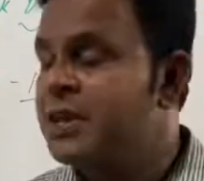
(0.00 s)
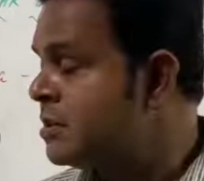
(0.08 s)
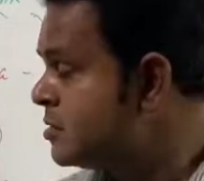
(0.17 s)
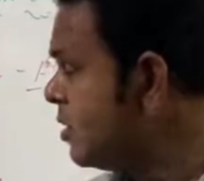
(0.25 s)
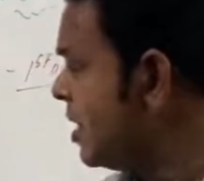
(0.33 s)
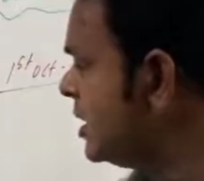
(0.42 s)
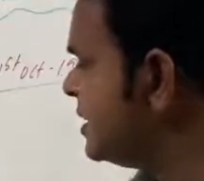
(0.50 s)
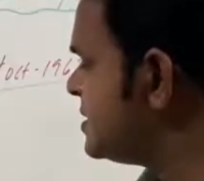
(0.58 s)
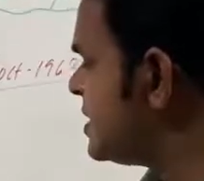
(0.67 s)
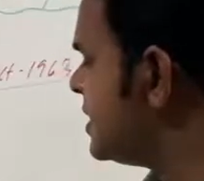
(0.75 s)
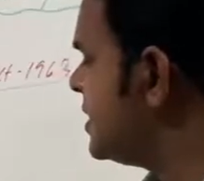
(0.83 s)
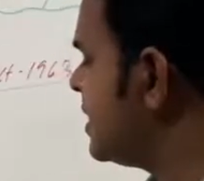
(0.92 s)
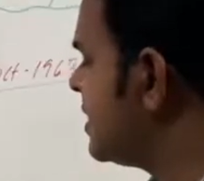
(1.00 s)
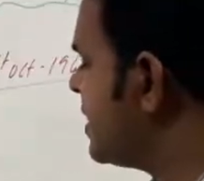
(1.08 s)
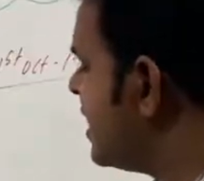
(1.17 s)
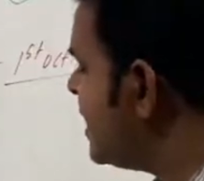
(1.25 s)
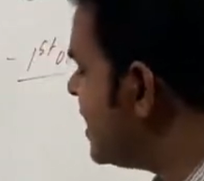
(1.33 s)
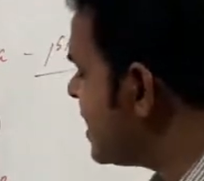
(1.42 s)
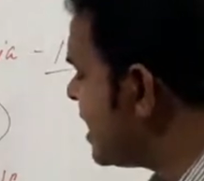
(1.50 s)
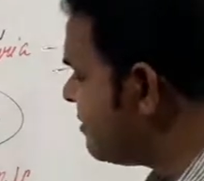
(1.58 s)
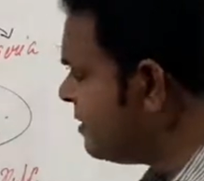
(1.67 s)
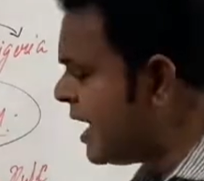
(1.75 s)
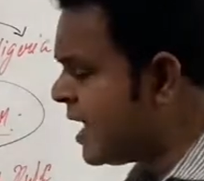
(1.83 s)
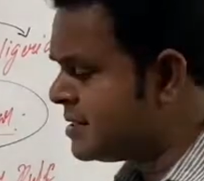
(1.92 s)
So all these are the great and
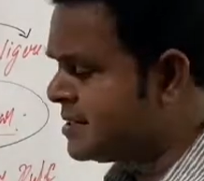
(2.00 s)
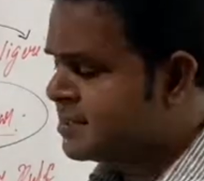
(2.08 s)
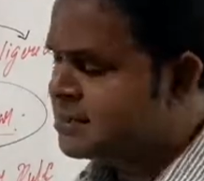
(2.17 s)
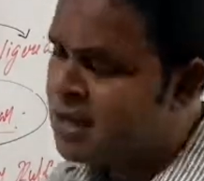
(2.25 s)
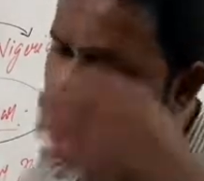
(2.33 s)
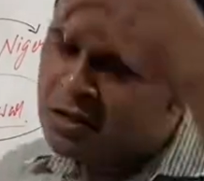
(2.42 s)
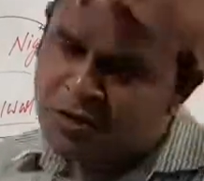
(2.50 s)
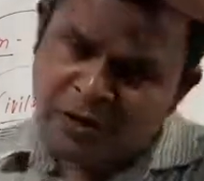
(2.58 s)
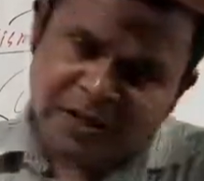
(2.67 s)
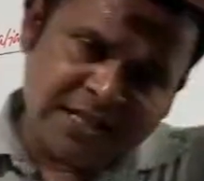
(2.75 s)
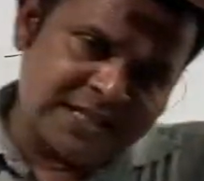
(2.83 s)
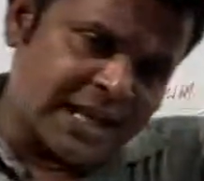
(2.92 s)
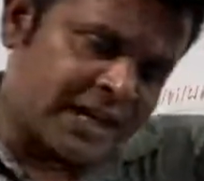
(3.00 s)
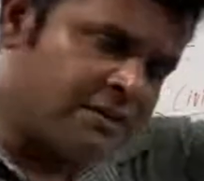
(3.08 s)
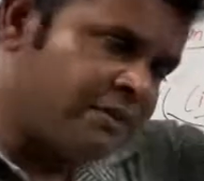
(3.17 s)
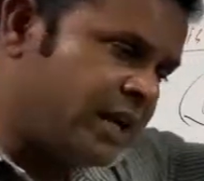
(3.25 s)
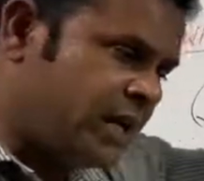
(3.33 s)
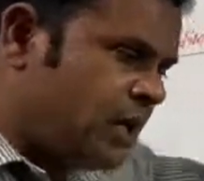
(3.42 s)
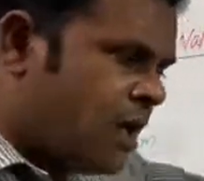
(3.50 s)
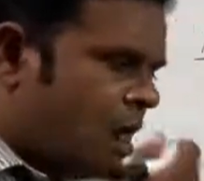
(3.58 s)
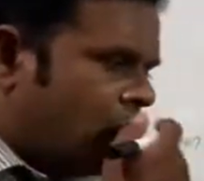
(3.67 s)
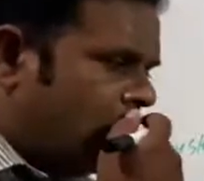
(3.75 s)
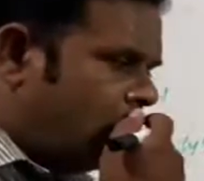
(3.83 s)
heavy losses. So in this connectivity,